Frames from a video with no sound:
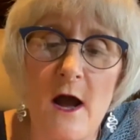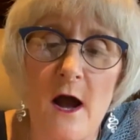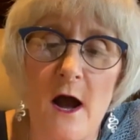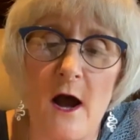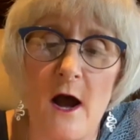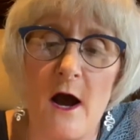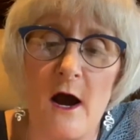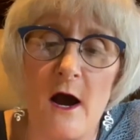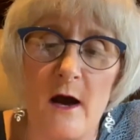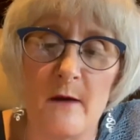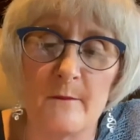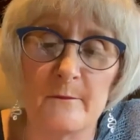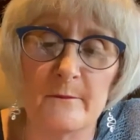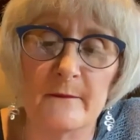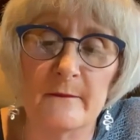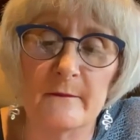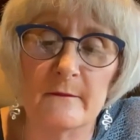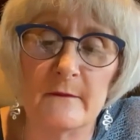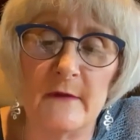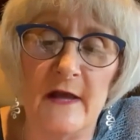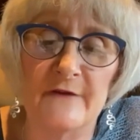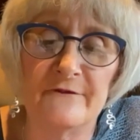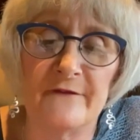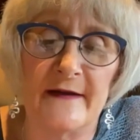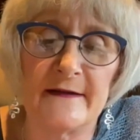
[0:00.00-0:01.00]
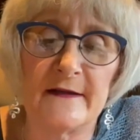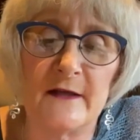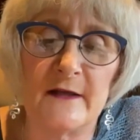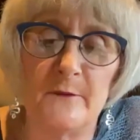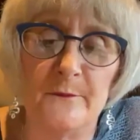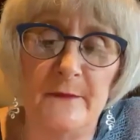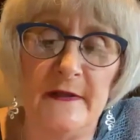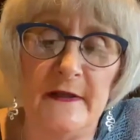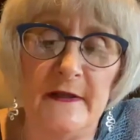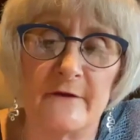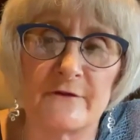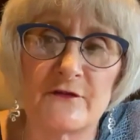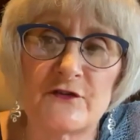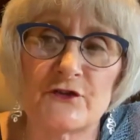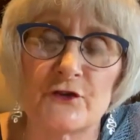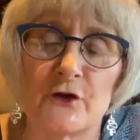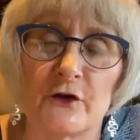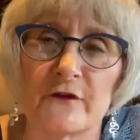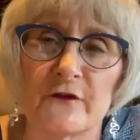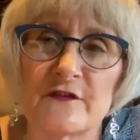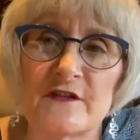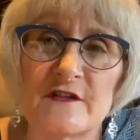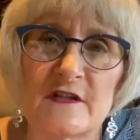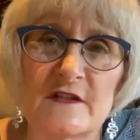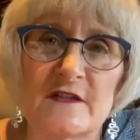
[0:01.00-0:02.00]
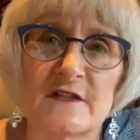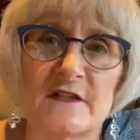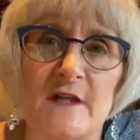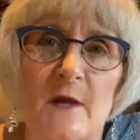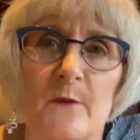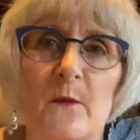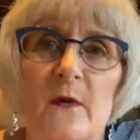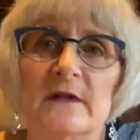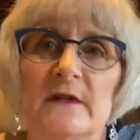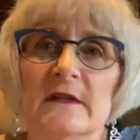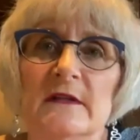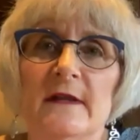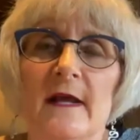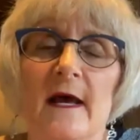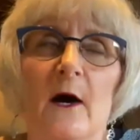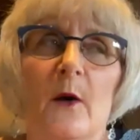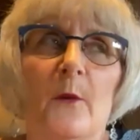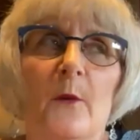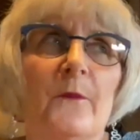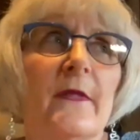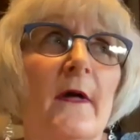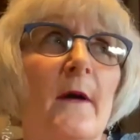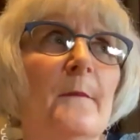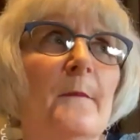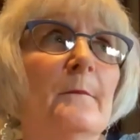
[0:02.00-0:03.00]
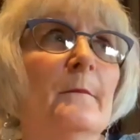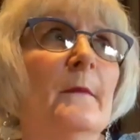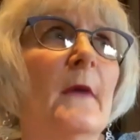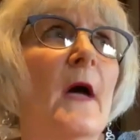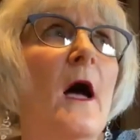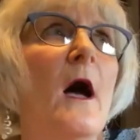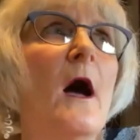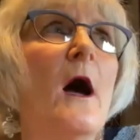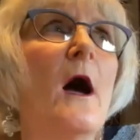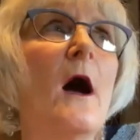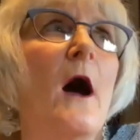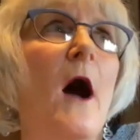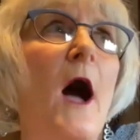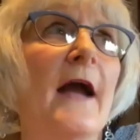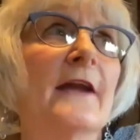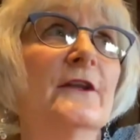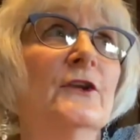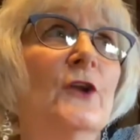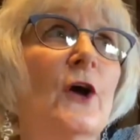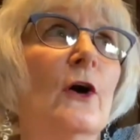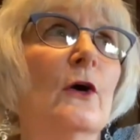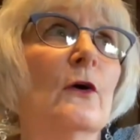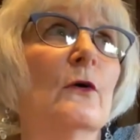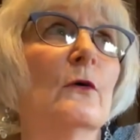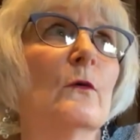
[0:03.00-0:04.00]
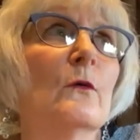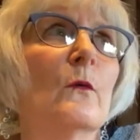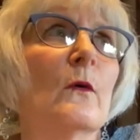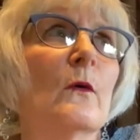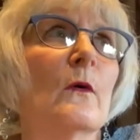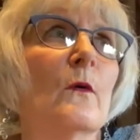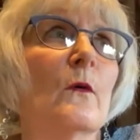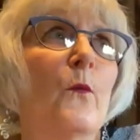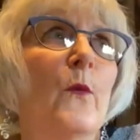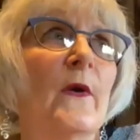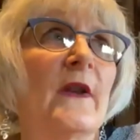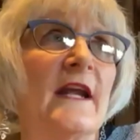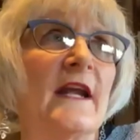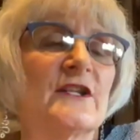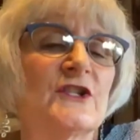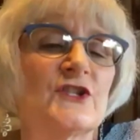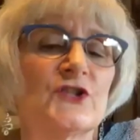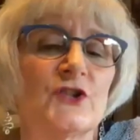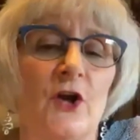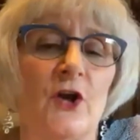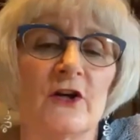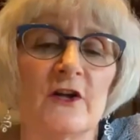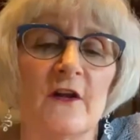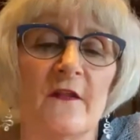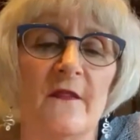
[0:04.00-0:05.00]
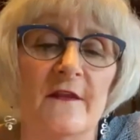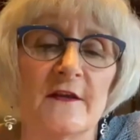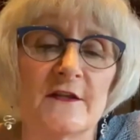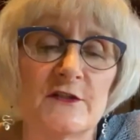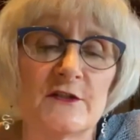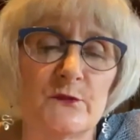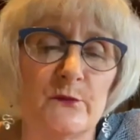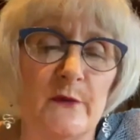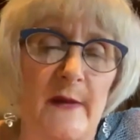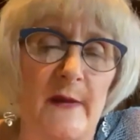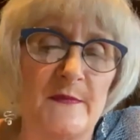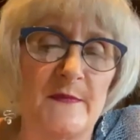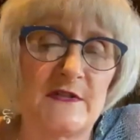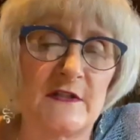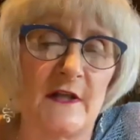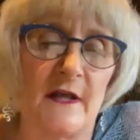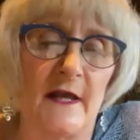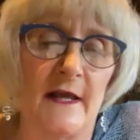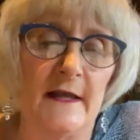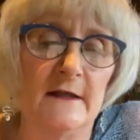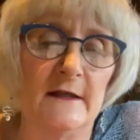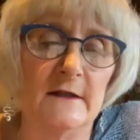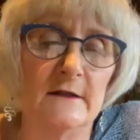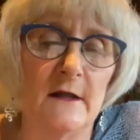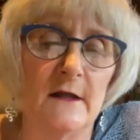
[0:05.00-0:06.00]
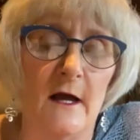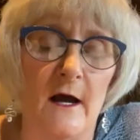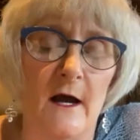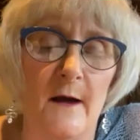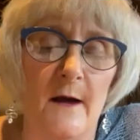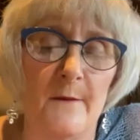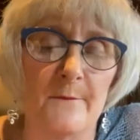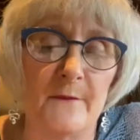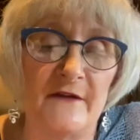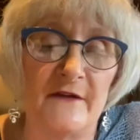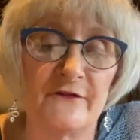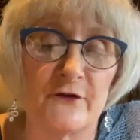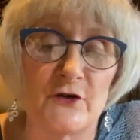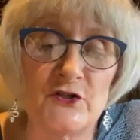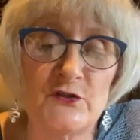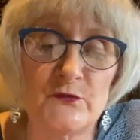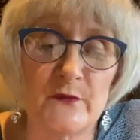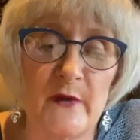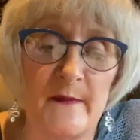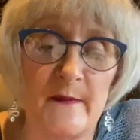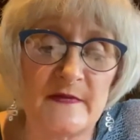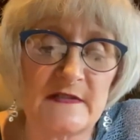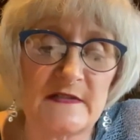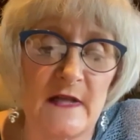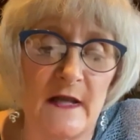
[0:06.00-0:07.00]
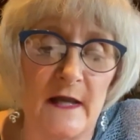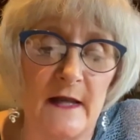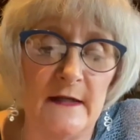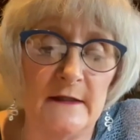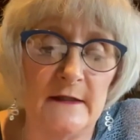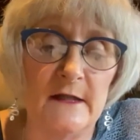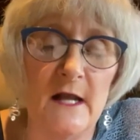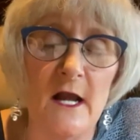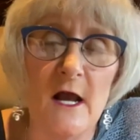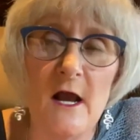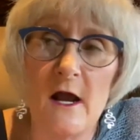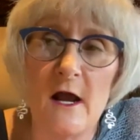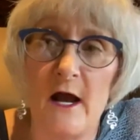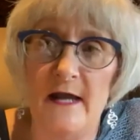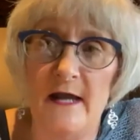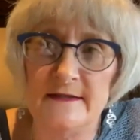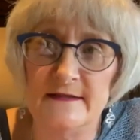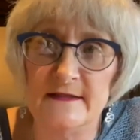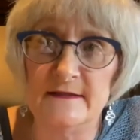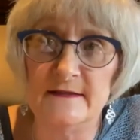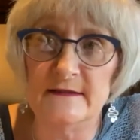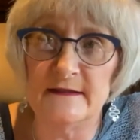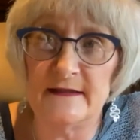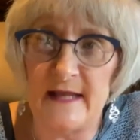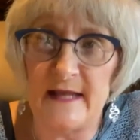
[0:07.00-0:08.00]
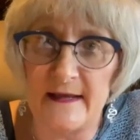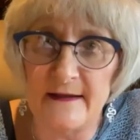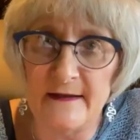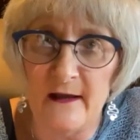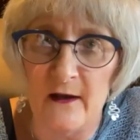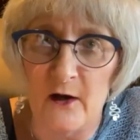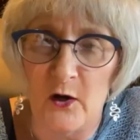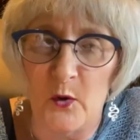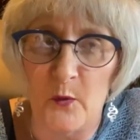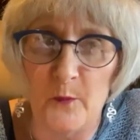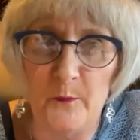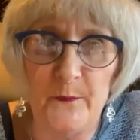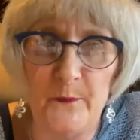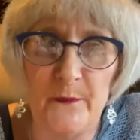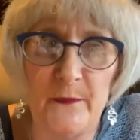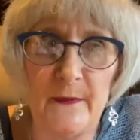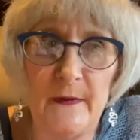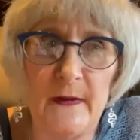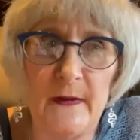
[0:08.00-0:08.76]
um, if I can be of service to someone and help them. I know when I started this website, um, my first website, I didn't get help